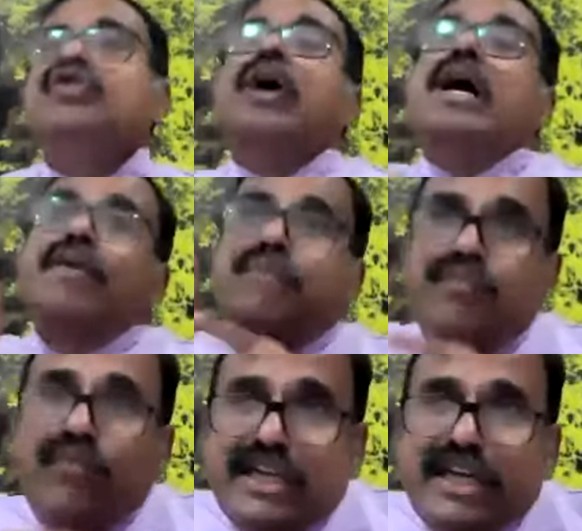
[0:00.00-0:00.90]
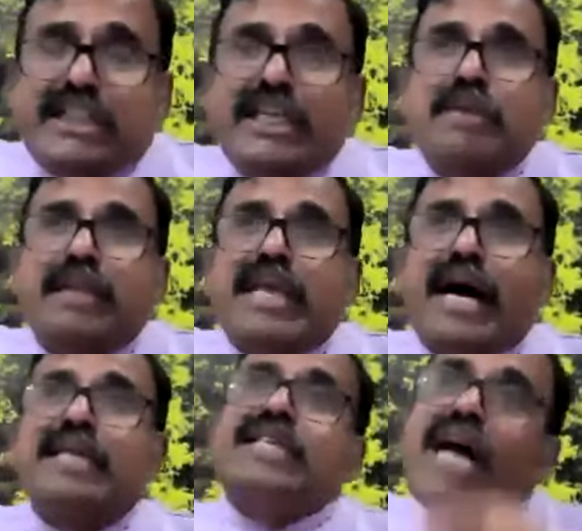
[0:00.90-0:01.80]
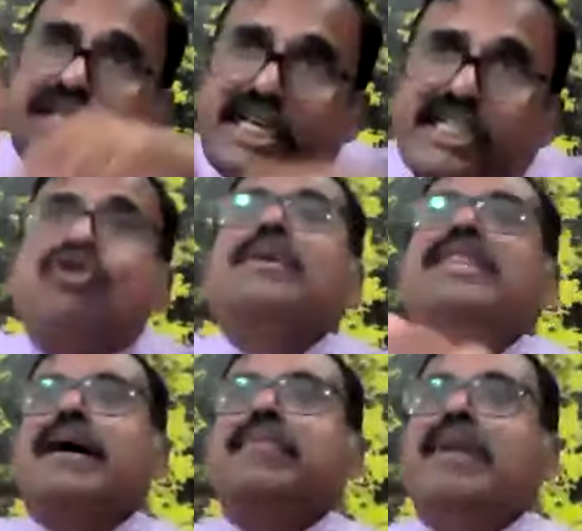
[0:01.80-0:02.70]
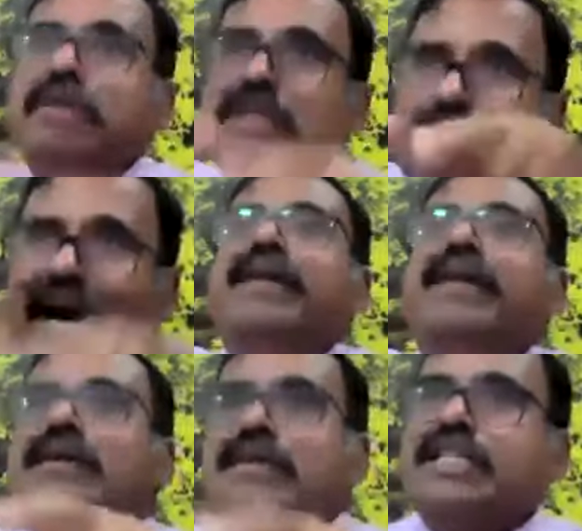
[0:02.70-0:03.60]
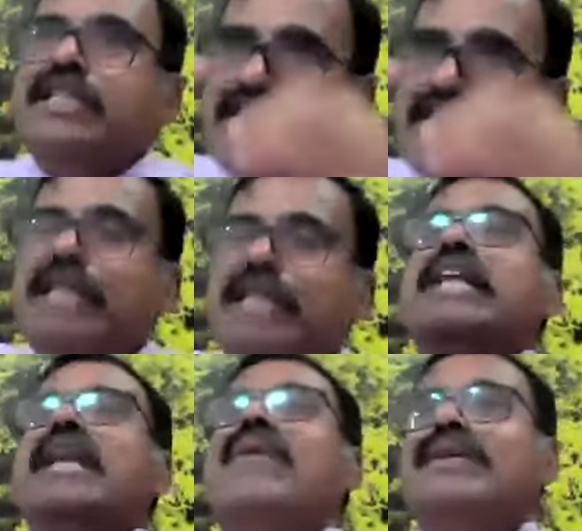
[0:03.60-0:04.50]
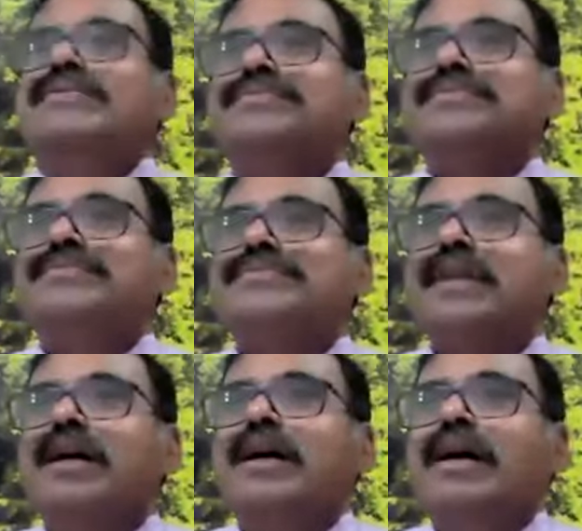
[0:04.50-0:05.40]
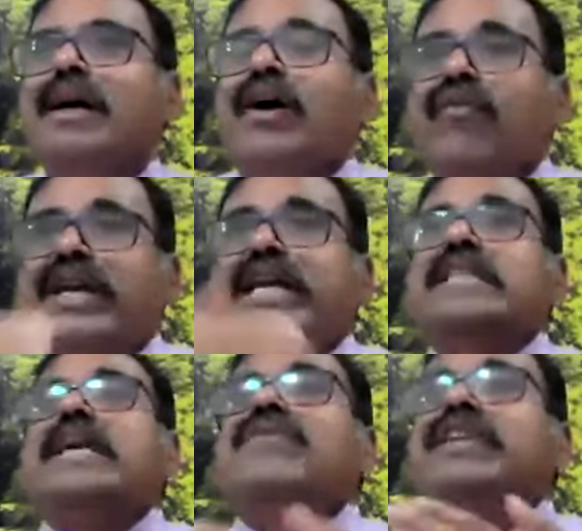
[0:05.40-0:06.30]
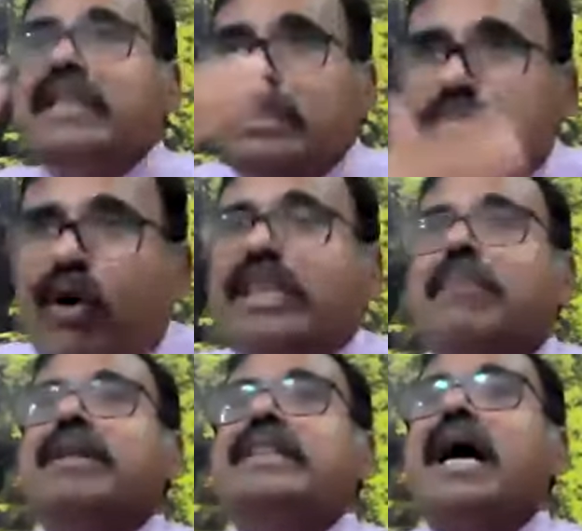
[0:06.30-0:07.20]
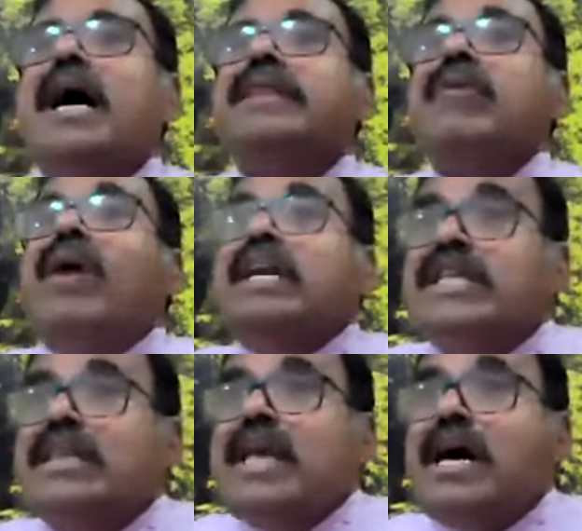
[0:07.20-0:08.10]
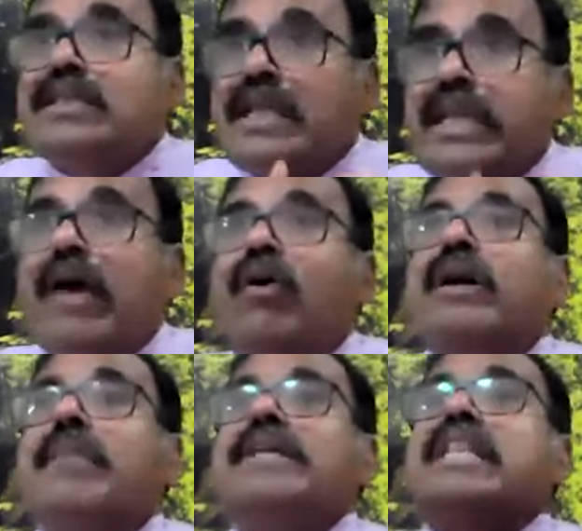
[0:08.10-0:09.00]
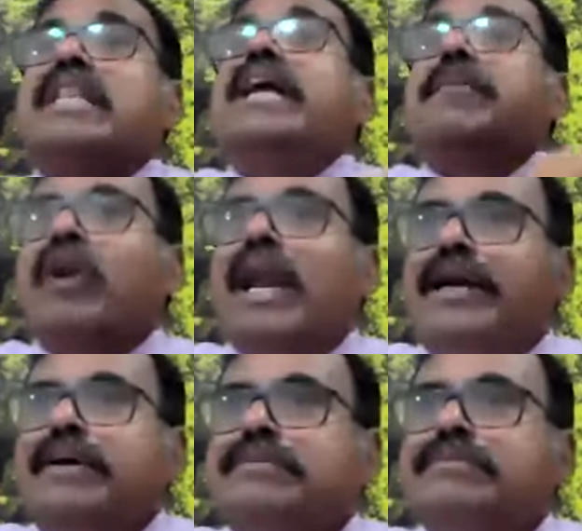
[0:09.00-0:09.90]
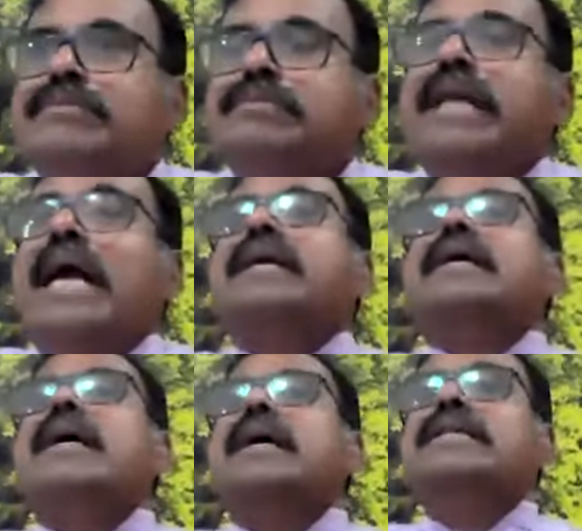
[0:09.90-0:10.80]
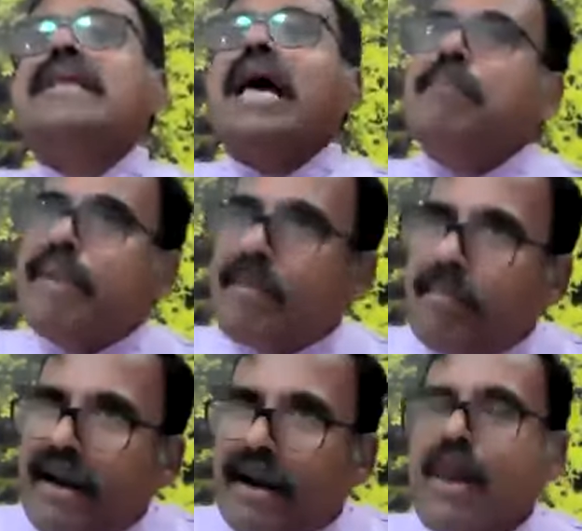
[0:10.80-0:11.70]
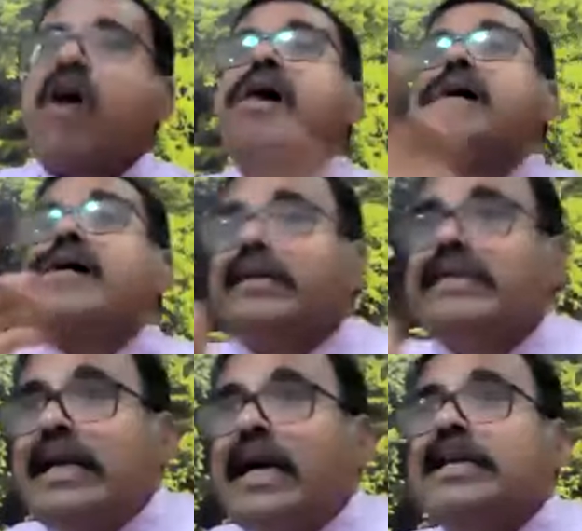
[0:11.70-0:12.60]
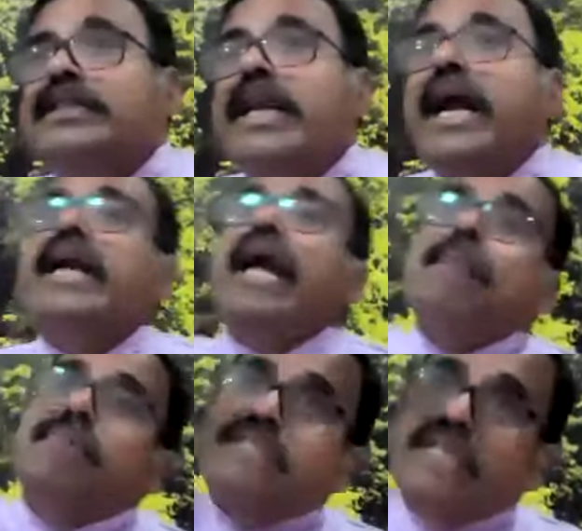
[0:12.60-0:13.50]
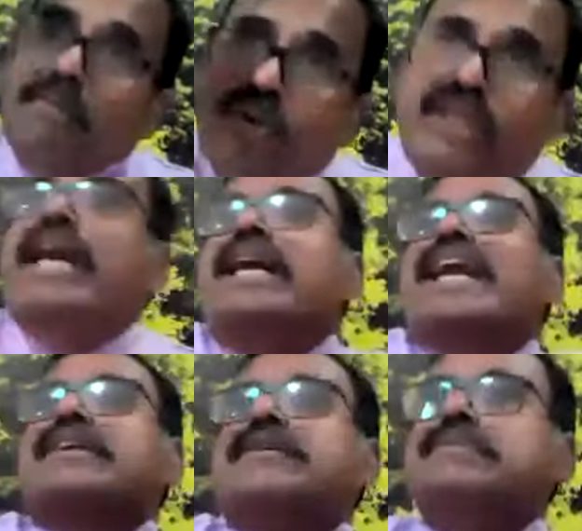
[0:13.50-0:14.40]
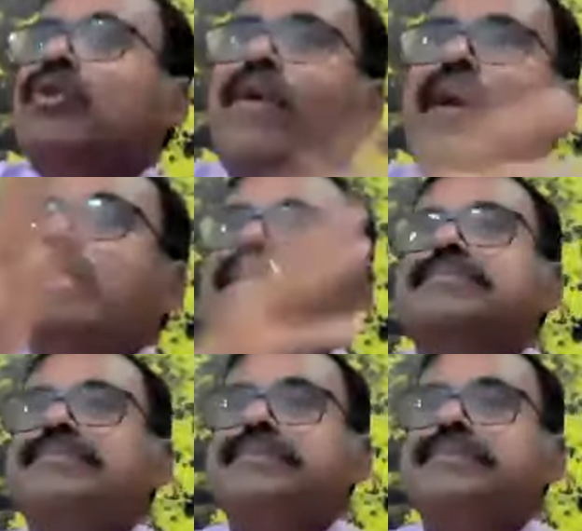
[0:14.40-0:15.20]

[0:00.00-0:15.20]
So if witnessed is Mithya, Sakshi is also Mithya. That means mind. Sakshi is still in the mental level. Witnessed and witness both are Mithya. Then what is Satya? Satya alone remains light, pure light. That is I am Brahman. That understanding happens in the buddhi, intellect, nowhere else.